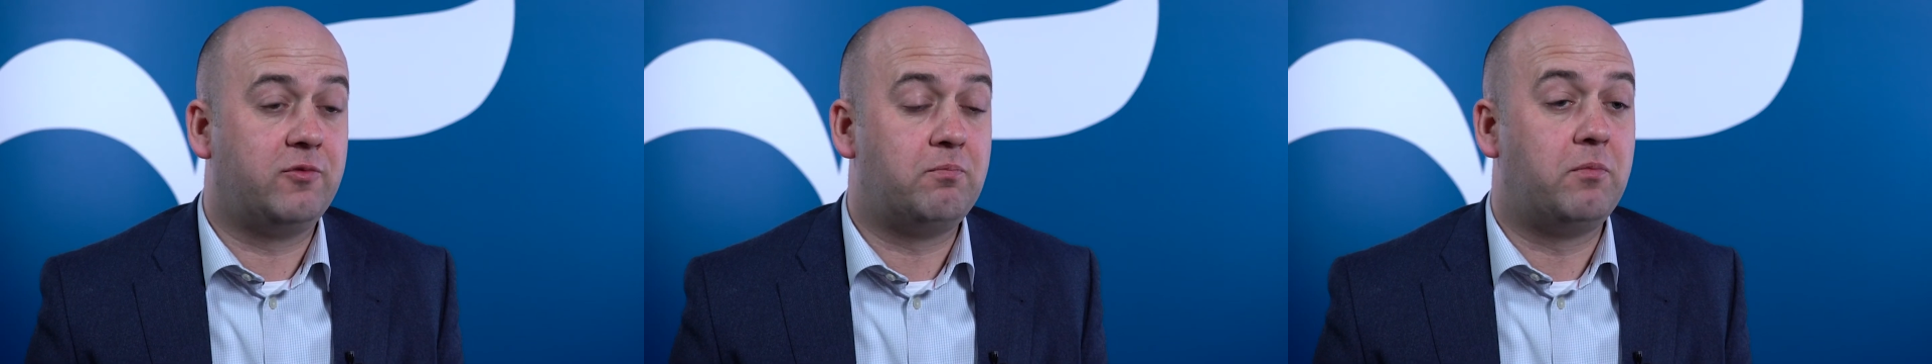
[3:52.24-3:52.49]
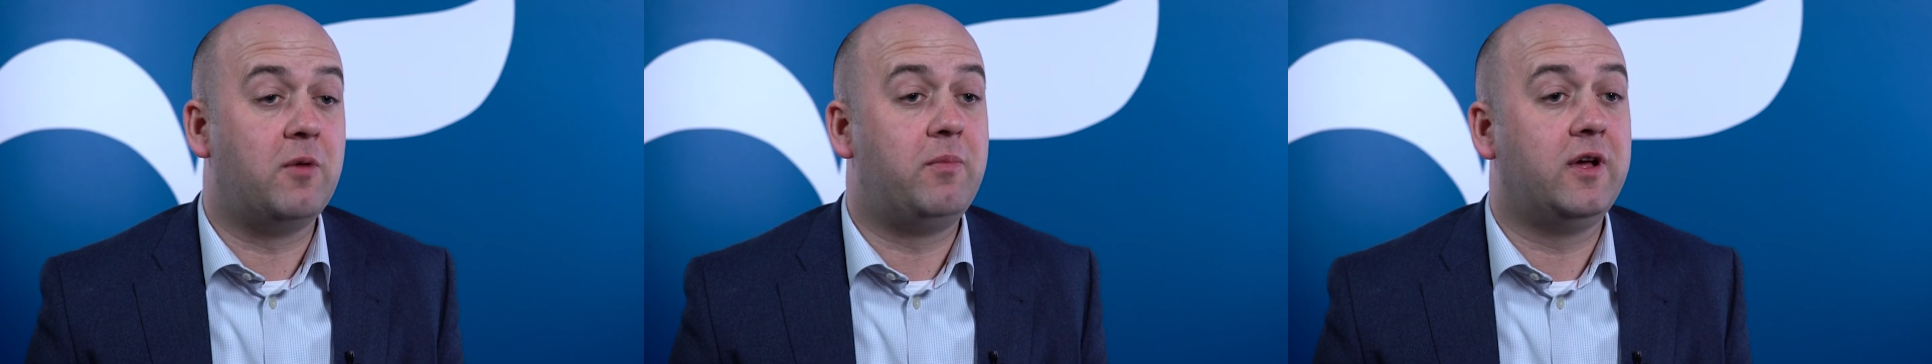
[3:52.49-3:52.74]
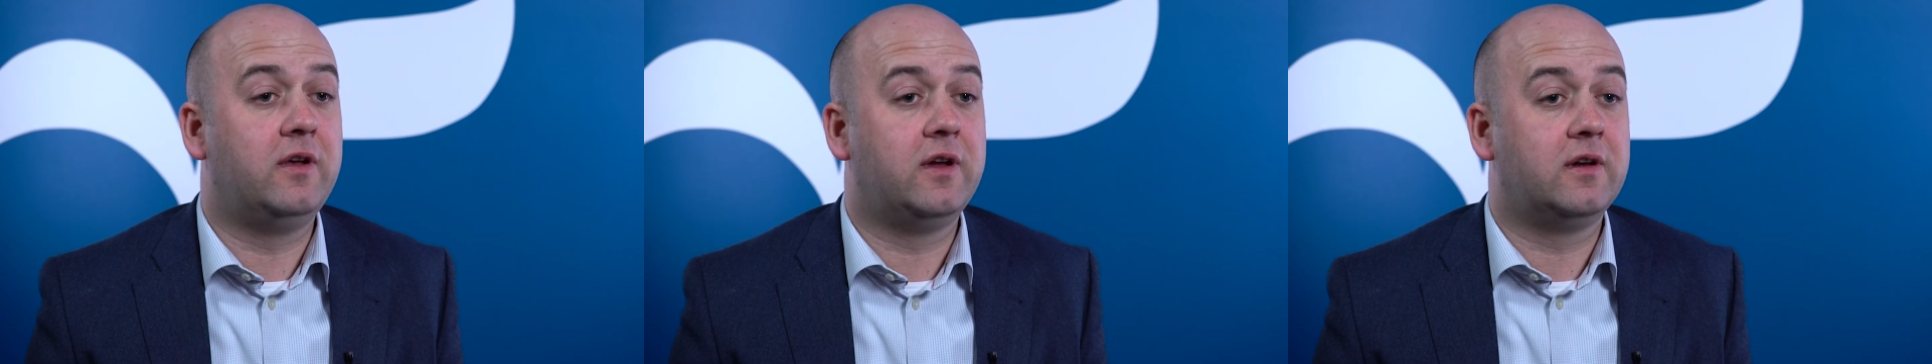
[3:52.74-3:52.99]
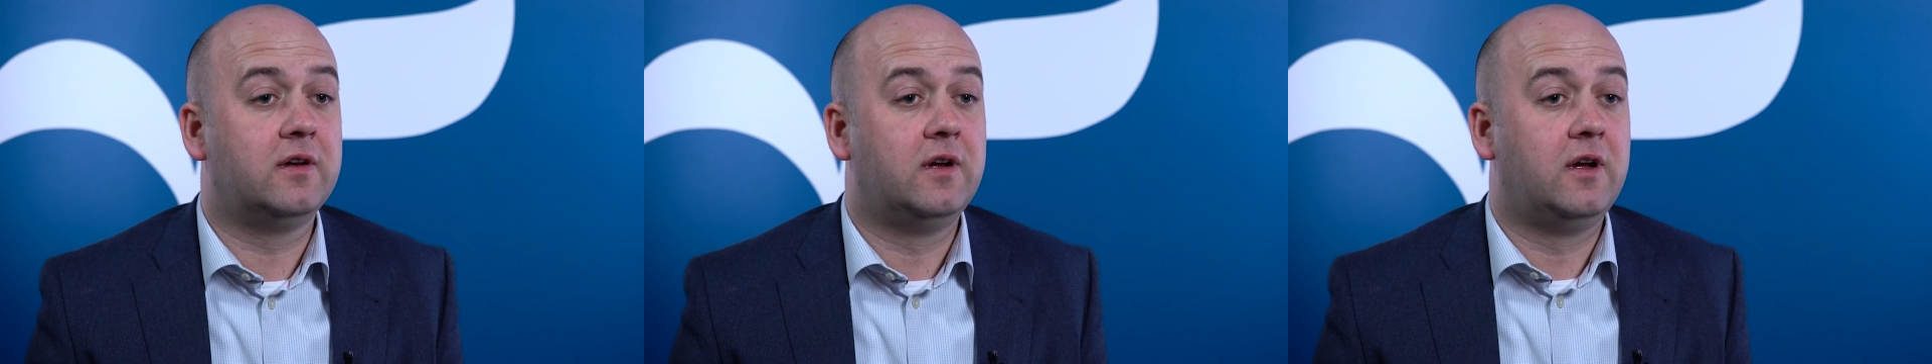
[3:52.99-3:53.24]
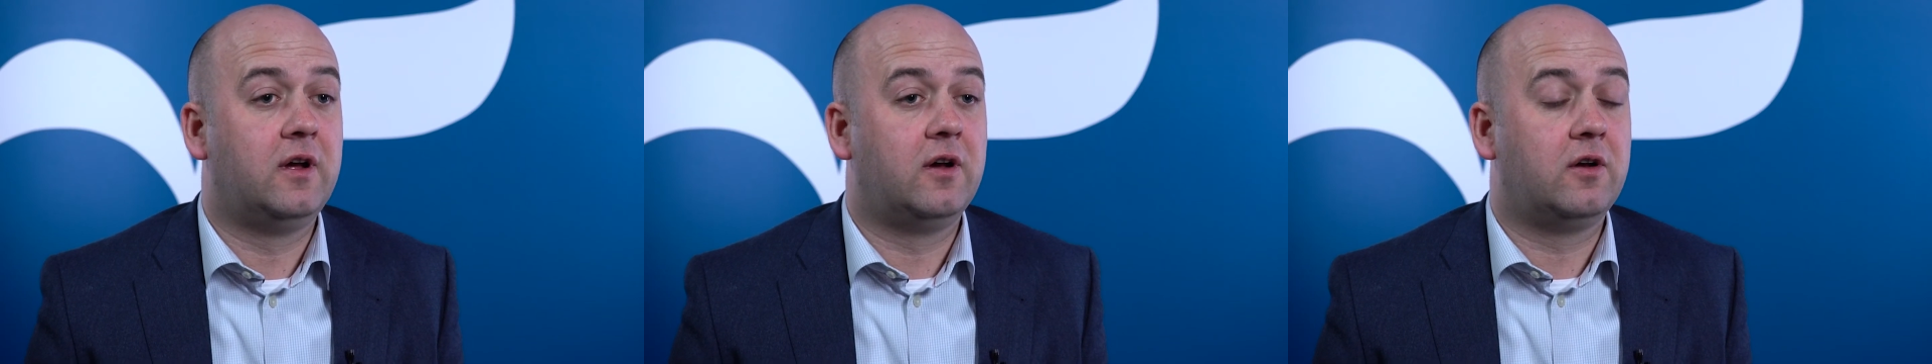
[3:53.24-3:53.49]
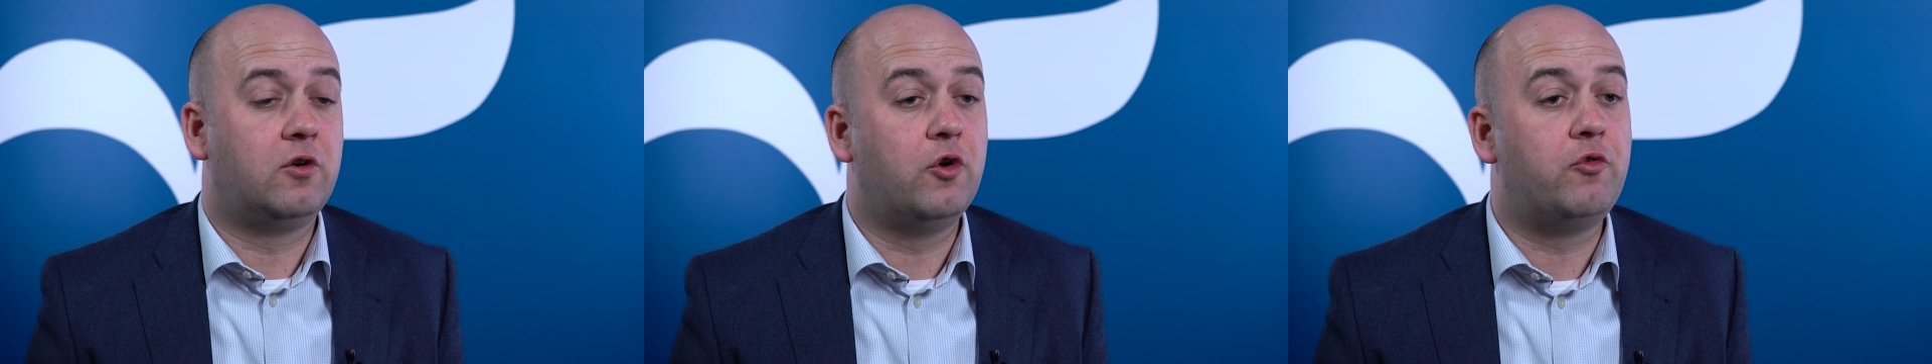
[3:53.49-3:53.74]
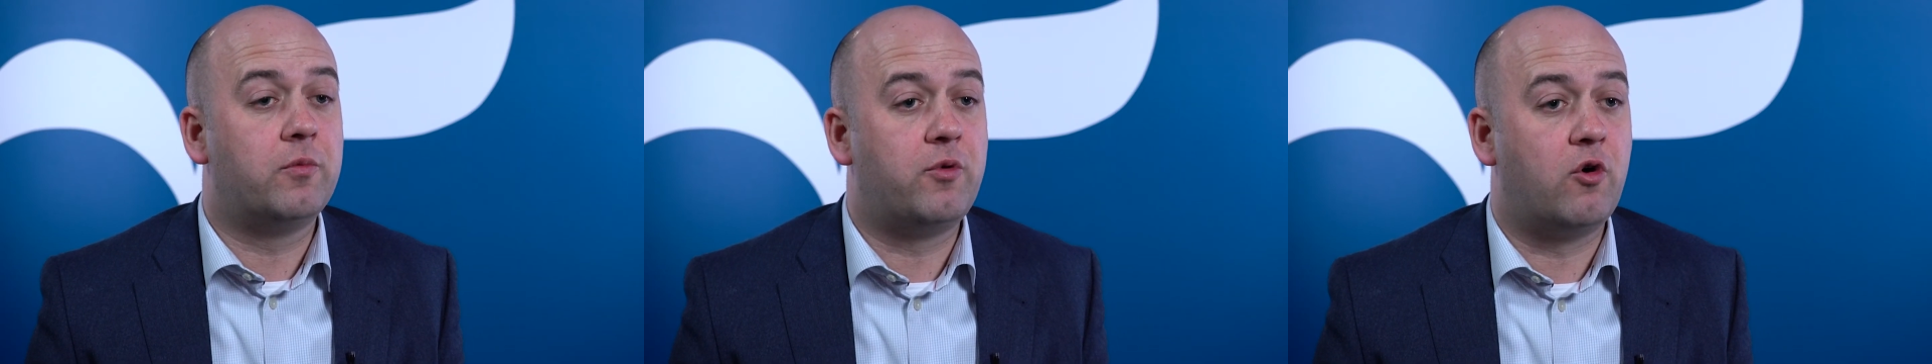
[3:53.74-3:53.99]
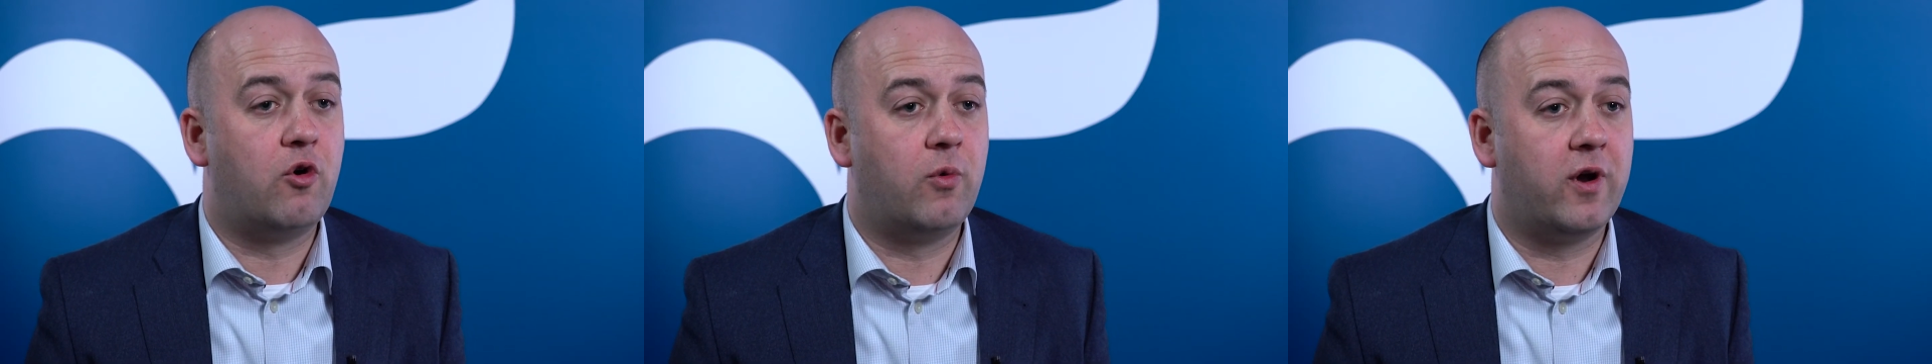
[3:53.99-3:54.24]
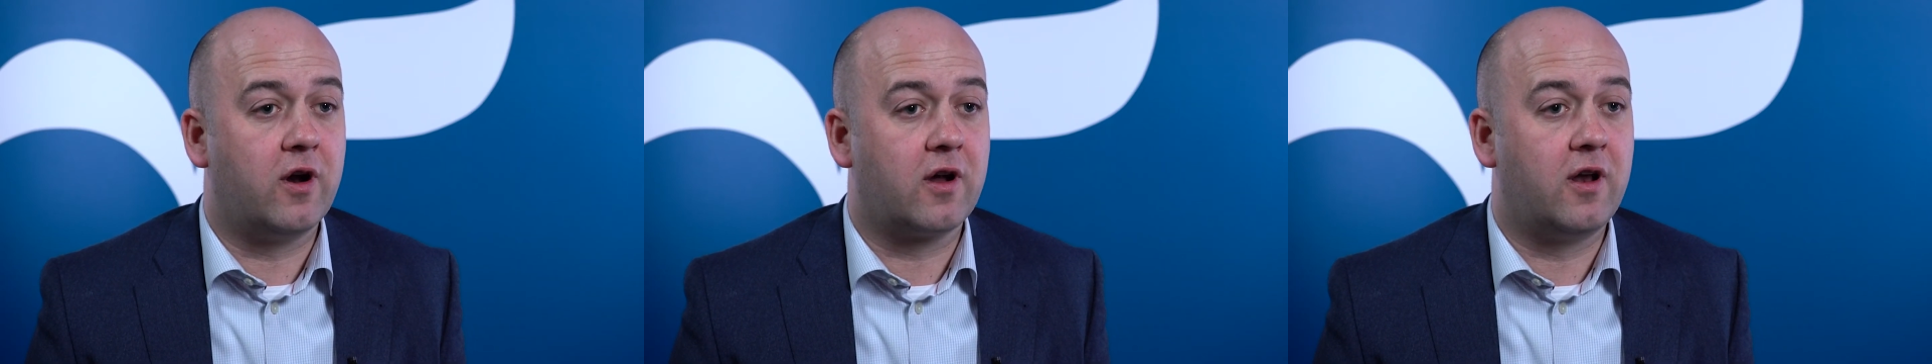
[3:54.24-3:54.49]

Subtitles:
by building good rapport with our